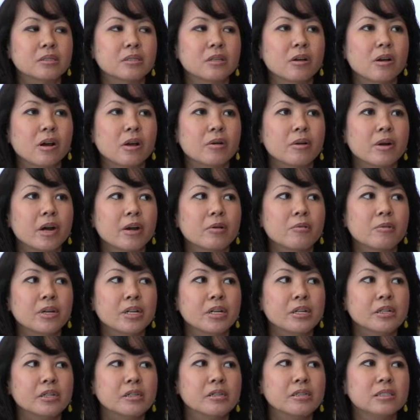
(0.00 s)
So I
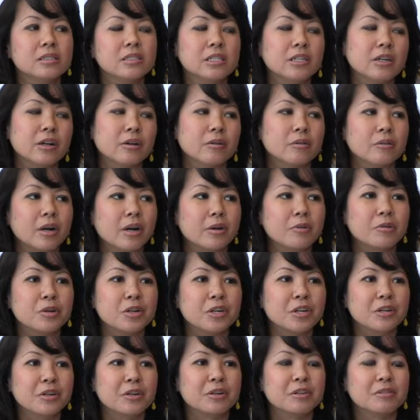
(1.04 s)

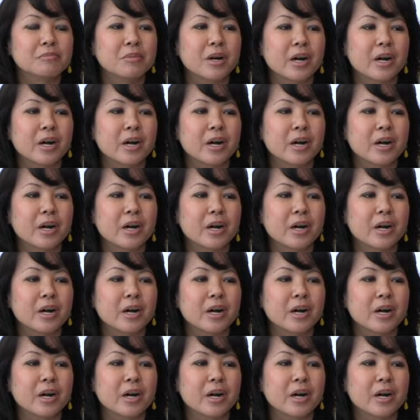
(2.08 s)
wouldn't